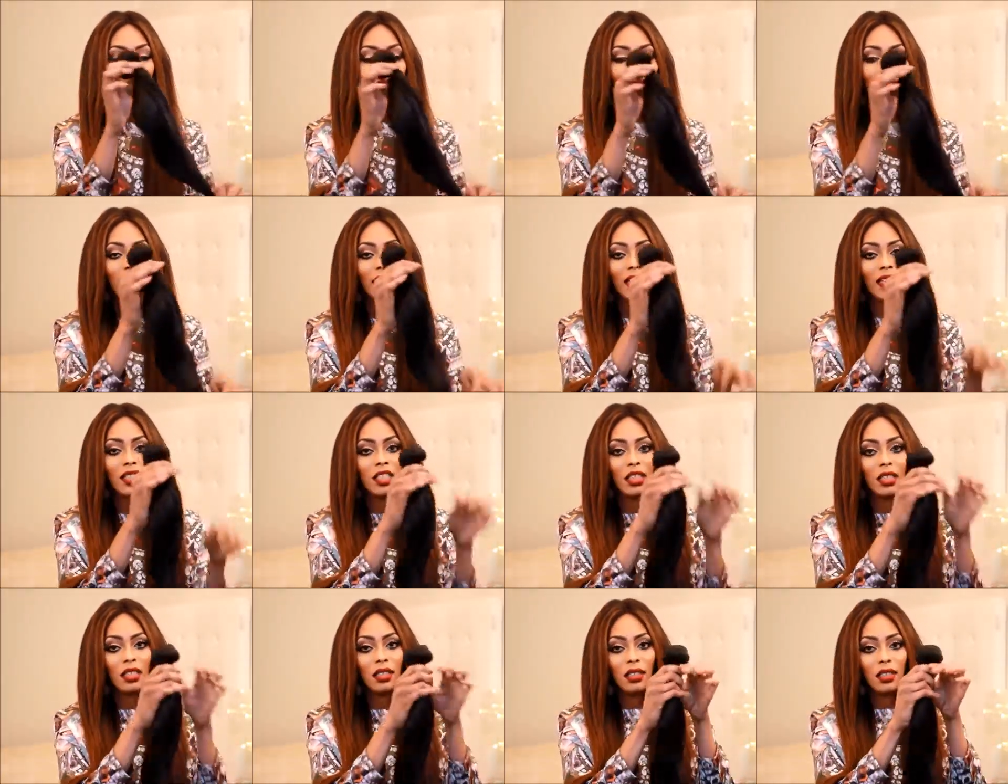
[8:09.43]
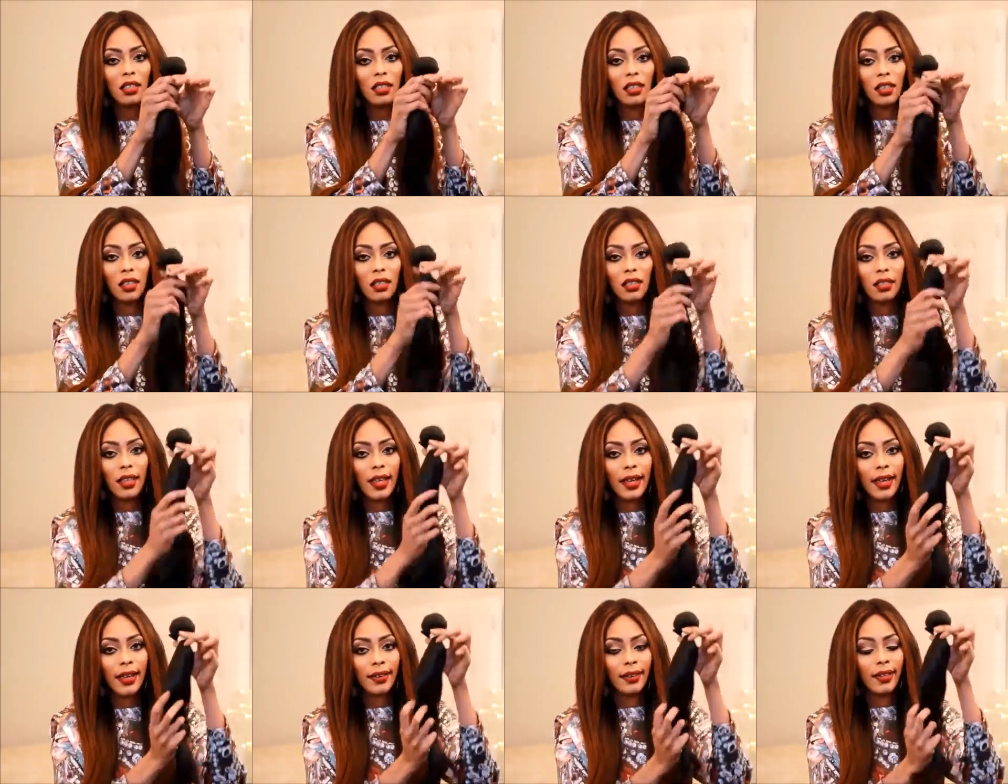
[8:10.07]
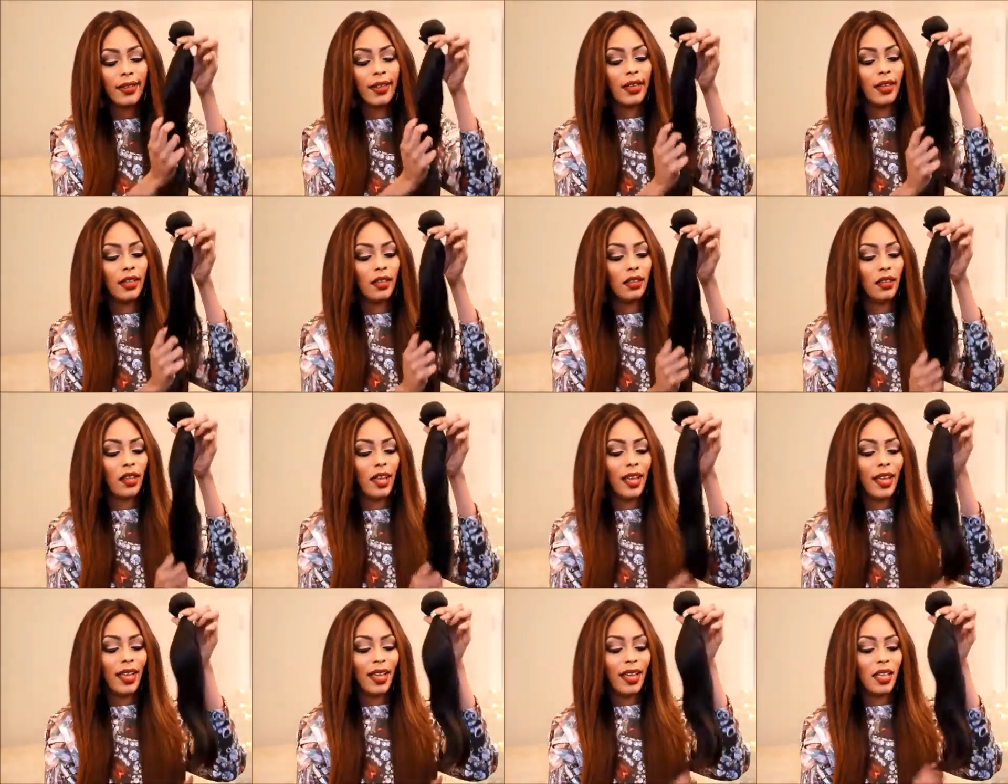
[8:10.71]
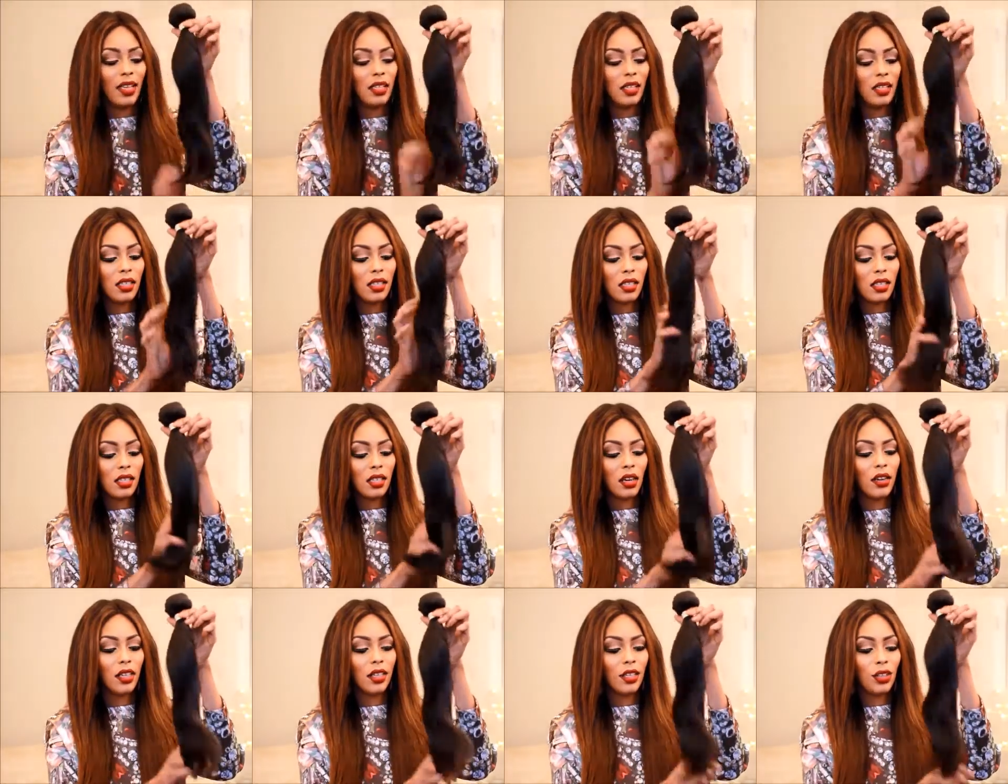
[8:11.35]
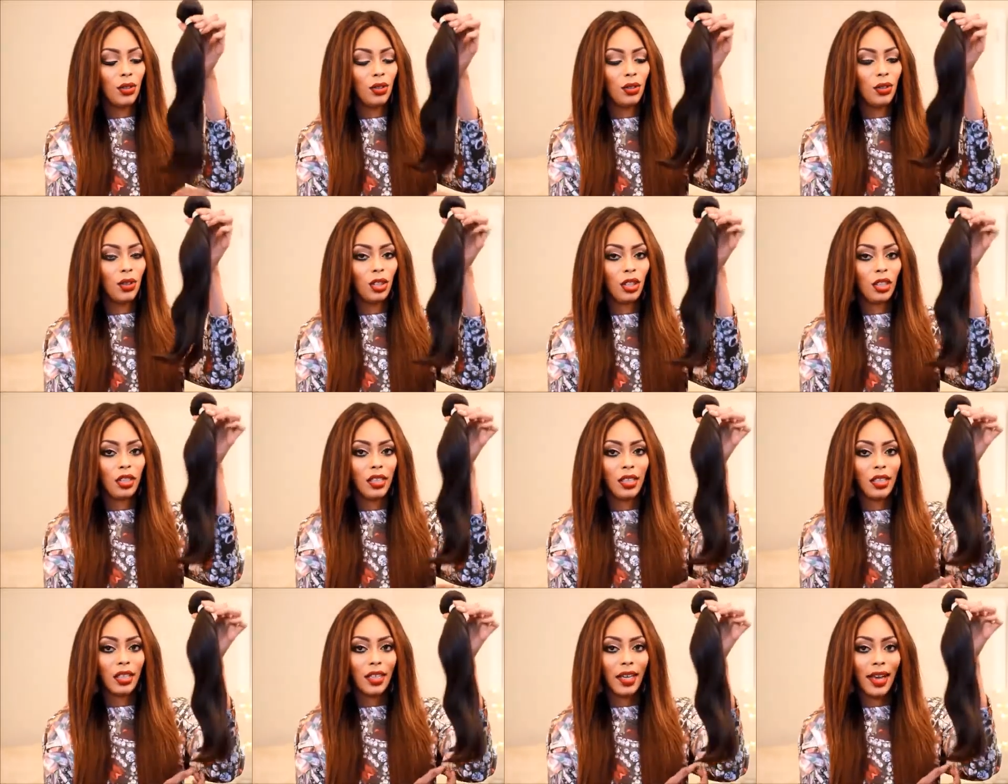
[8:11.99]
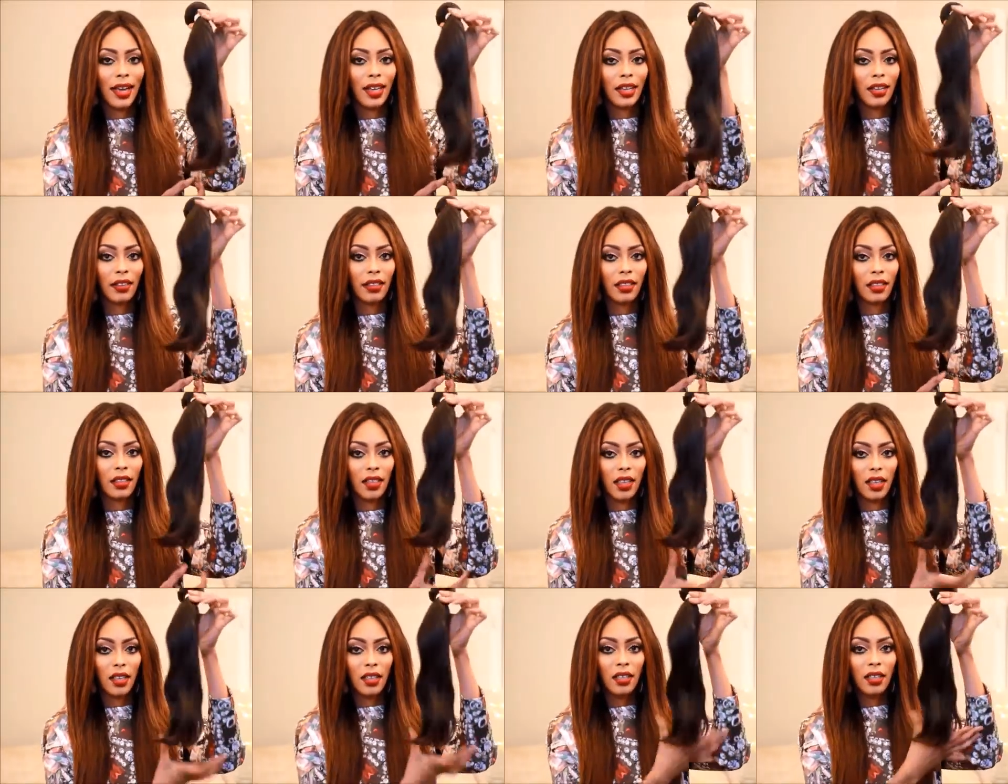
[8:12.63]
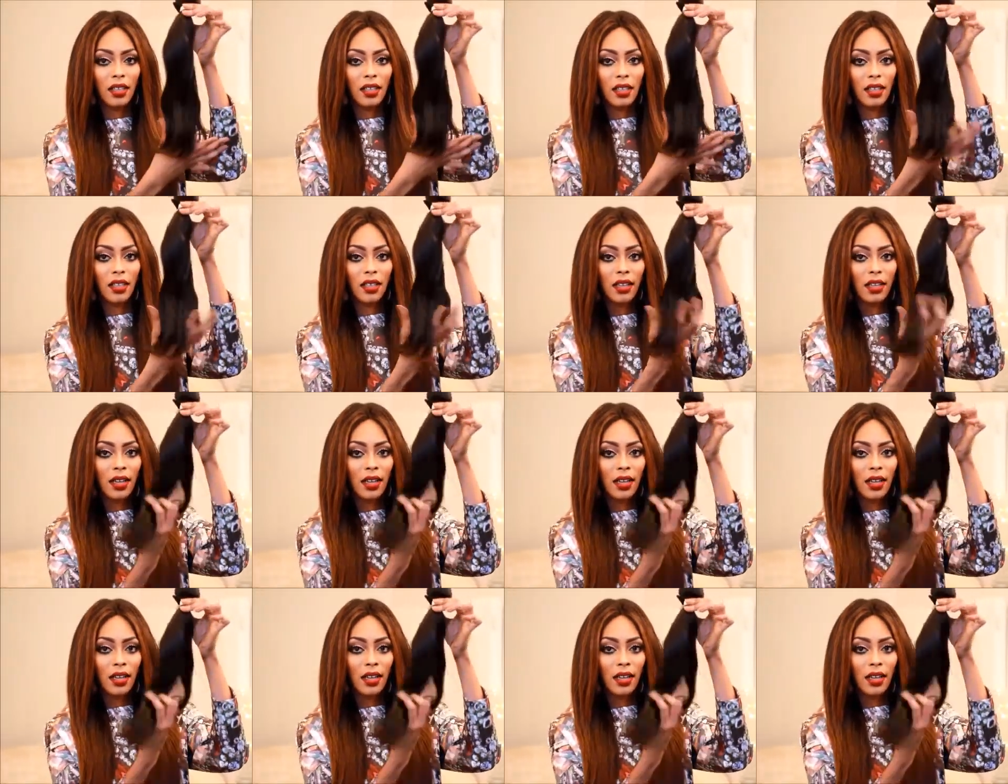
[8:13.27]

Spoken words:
I actually think that the ends are usually kind of thick